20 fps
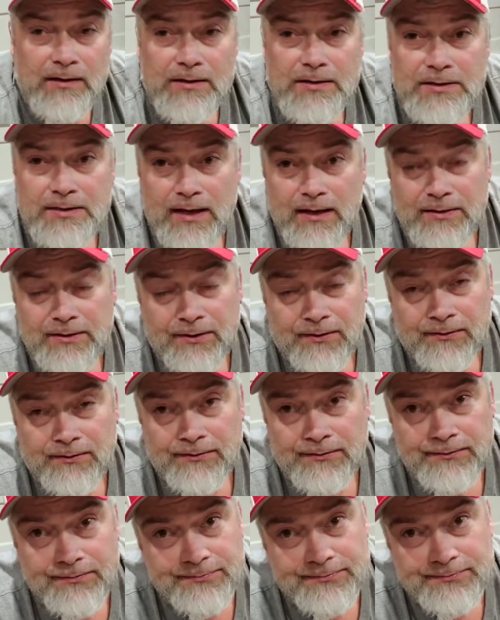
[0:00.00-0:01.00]
Stay
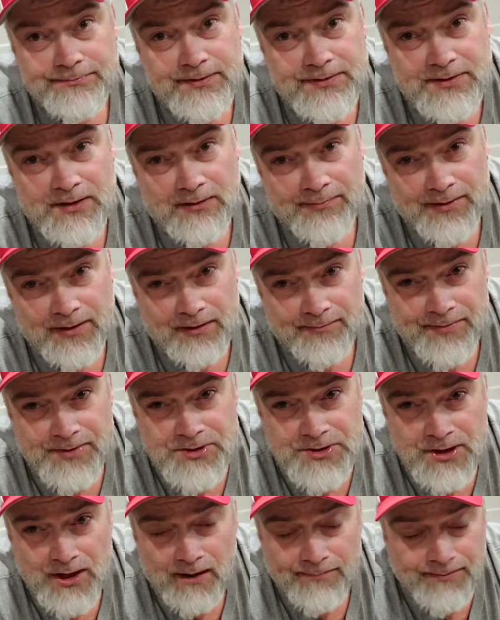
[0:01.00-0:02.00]
tuned. It's going to be a little bit
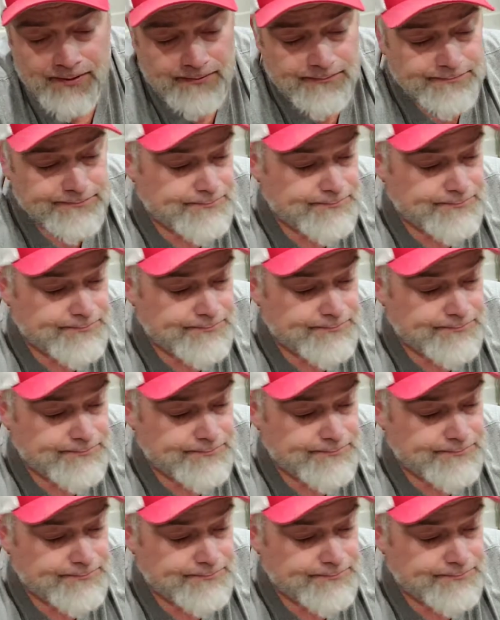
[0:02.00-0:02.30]
choppy,